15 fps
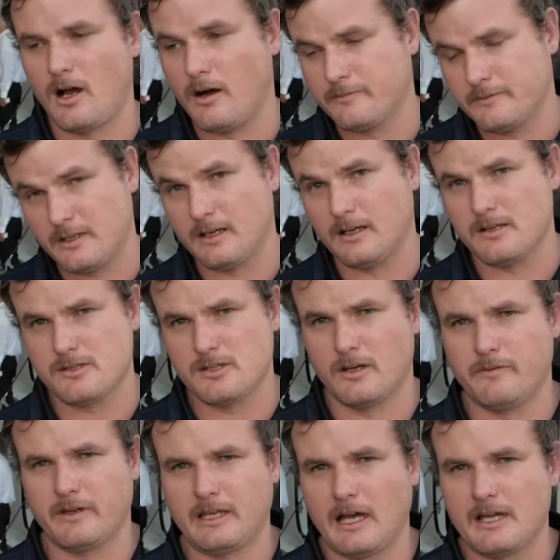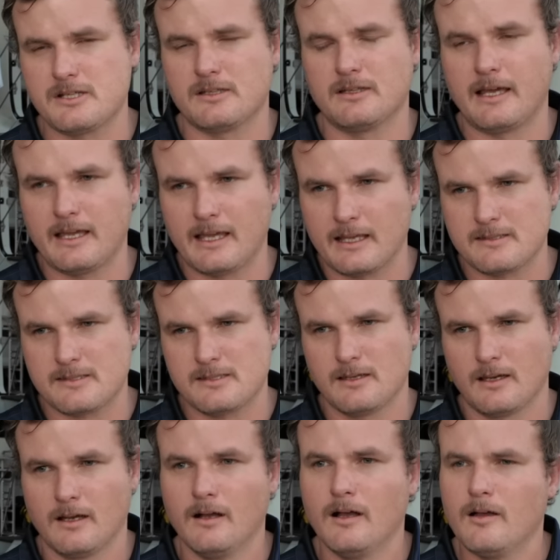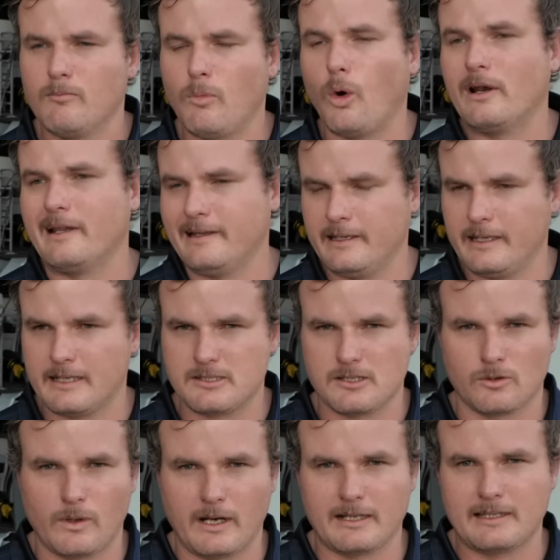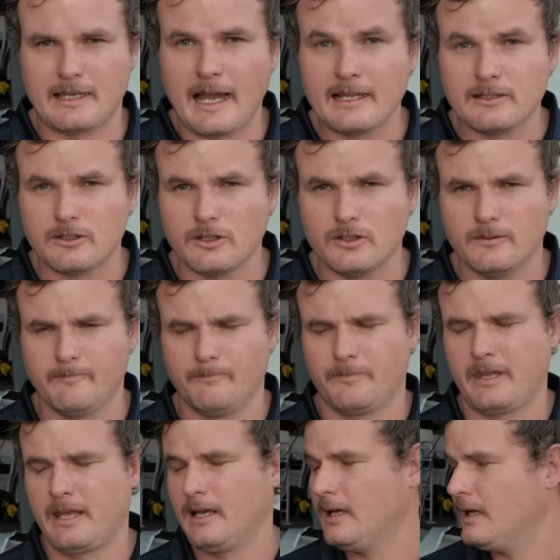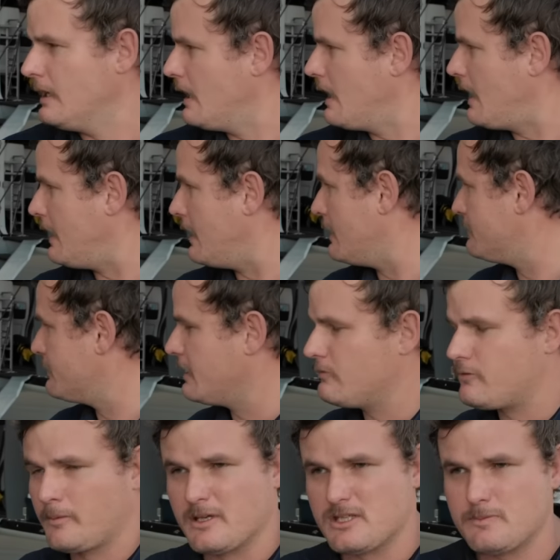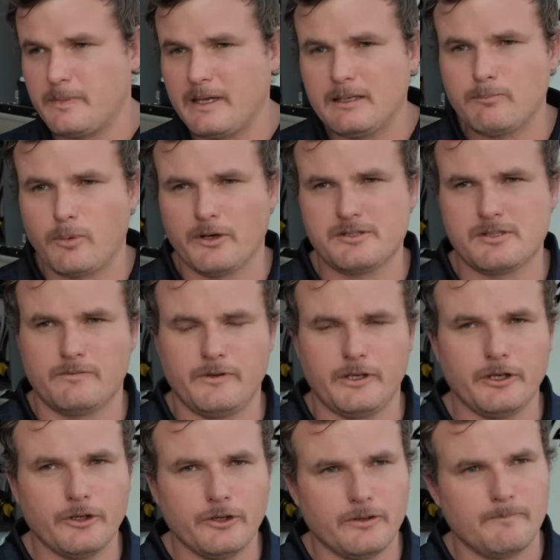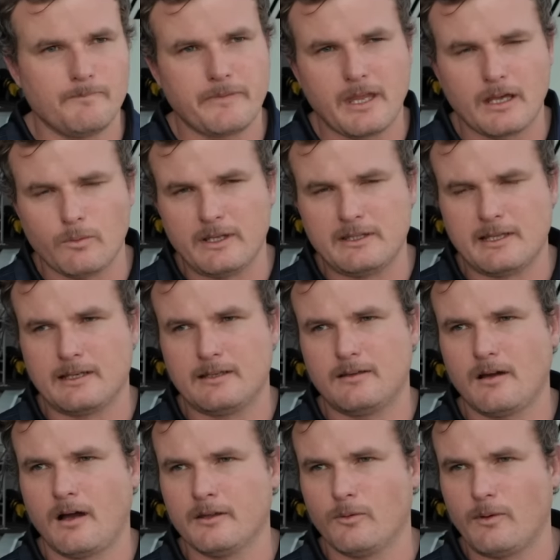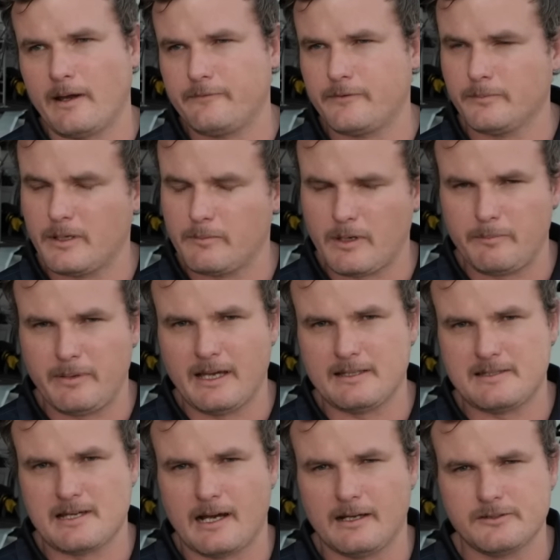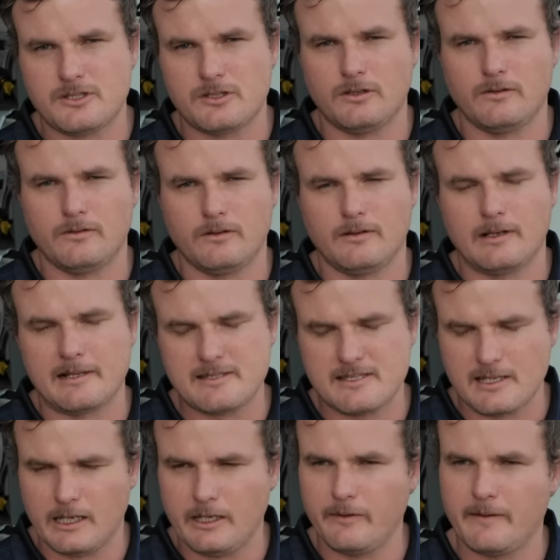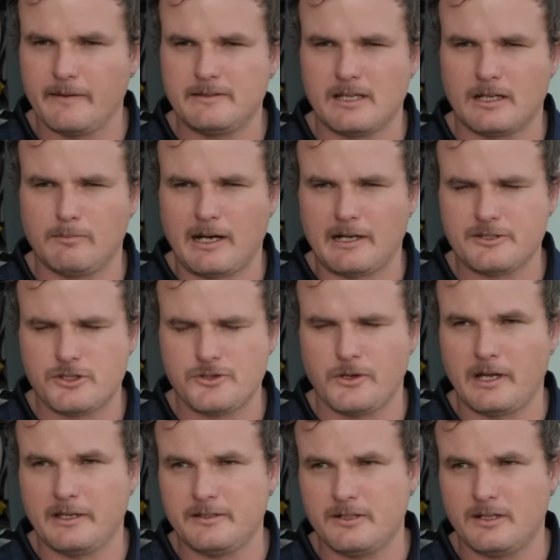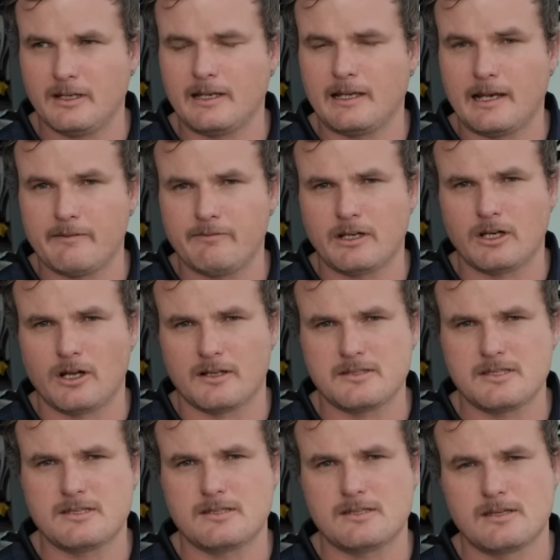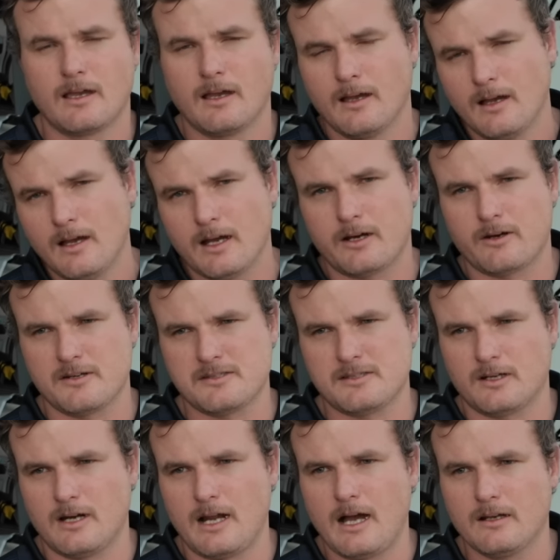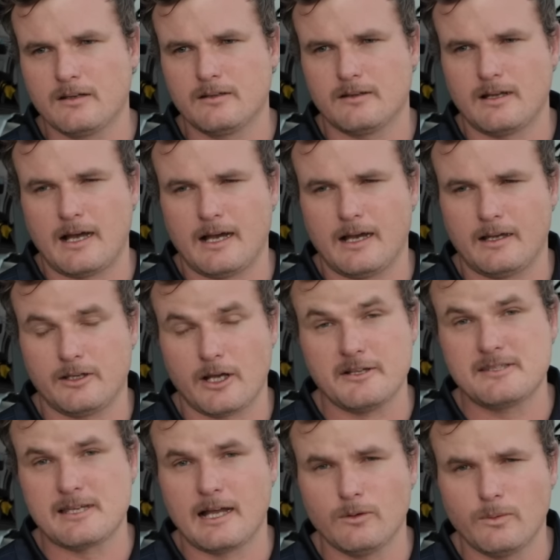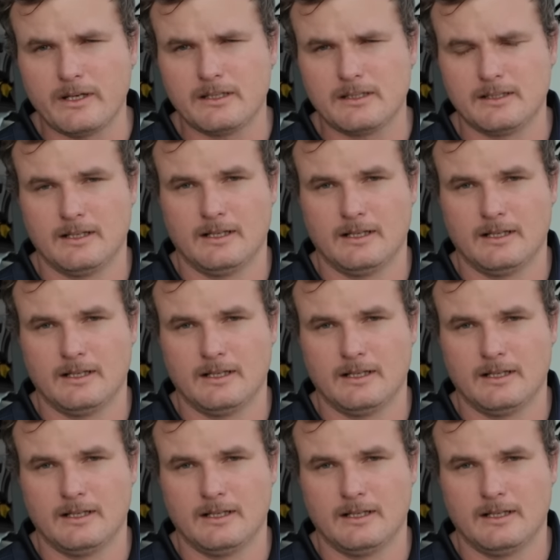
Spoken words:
After certification, they get more lenient on what it can do. And then from a speed point of view, we did on the way from Namibia down to Lanseria, did about 211 knots across the ground, no tailwind,